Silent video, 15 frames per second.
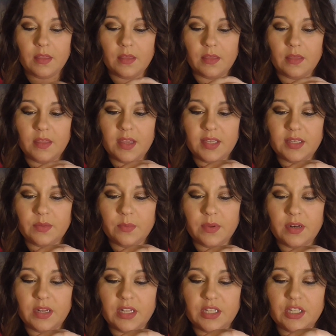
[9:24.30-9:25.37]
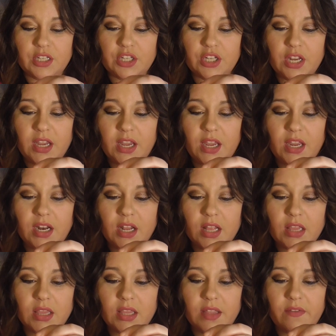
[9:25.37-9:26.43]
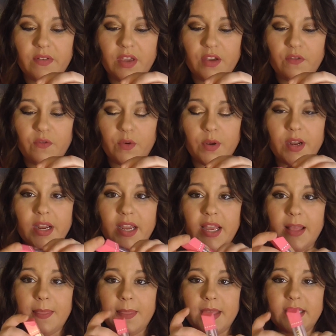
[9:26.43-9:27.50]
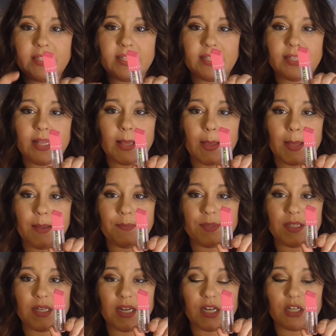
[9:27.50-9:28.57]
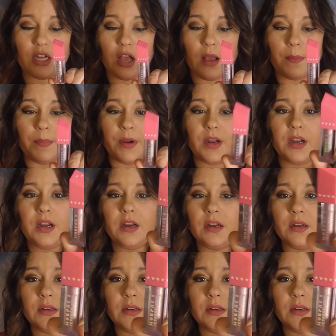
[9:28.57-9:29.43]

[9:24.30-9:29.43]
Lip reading: This one is shade Living for it, and this is the lipstick topper.